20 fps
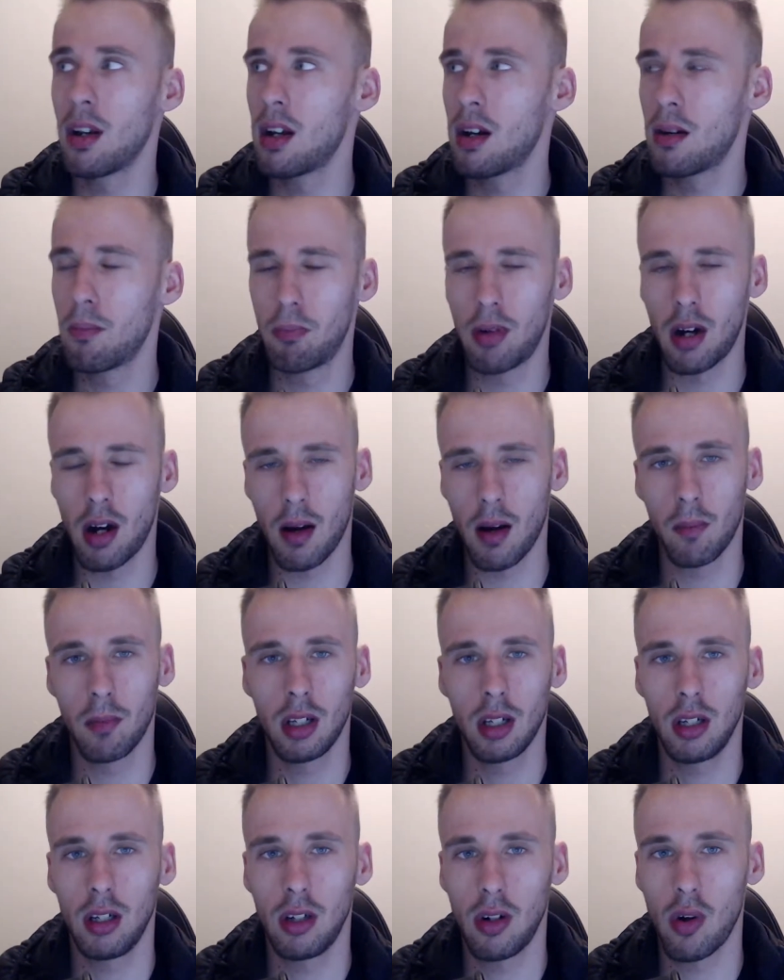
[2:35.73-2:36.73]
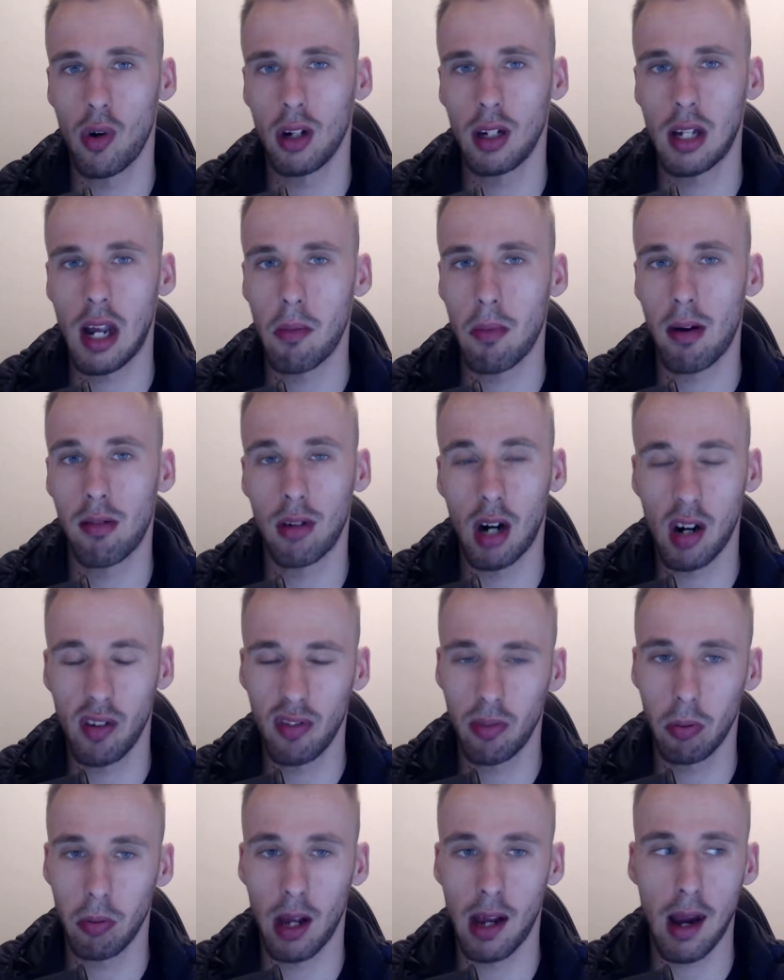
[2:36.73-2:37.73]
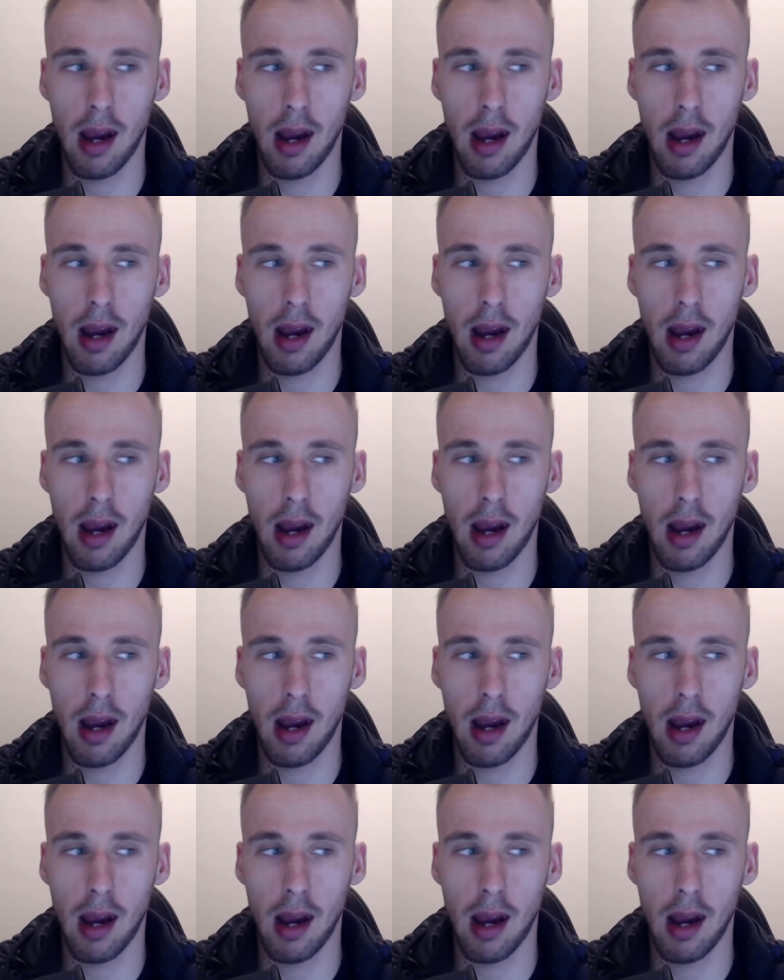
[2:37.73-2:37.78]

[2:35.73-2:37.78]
But you know what game I'd rather play?